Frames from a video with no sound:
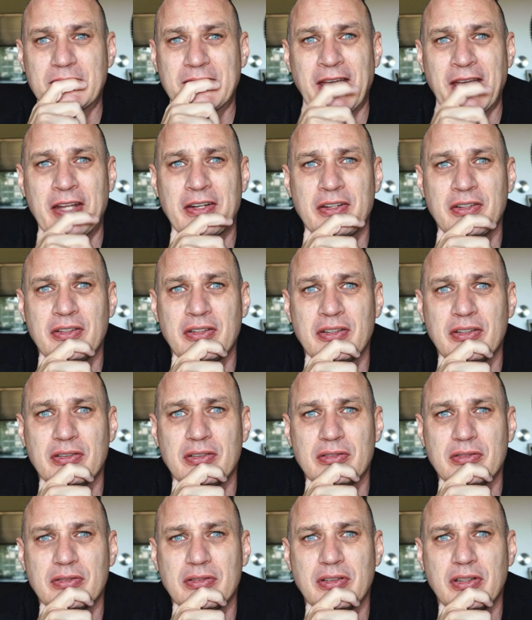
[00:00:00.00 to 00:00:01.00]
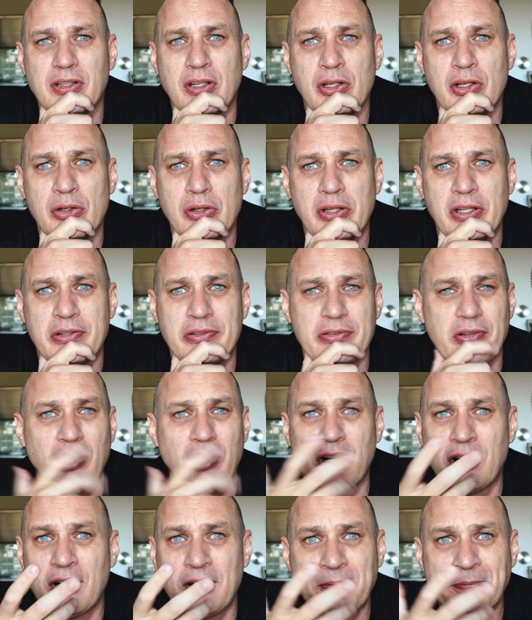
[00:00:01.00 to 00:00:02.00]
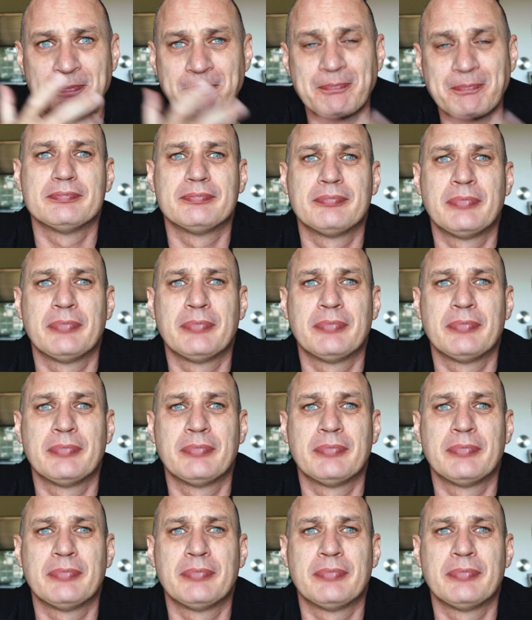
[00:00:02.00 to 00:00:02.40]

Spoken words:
Canon EOS R.